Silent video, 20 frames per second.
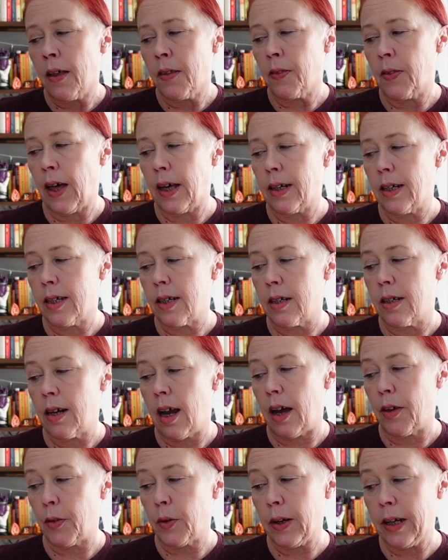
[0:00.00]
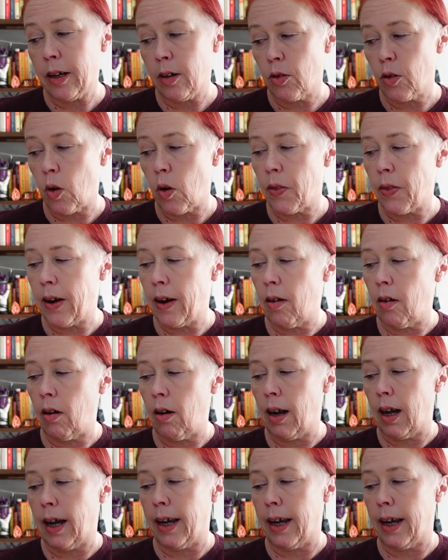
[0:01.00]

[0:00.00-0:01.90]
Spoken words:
That is neither here nor there.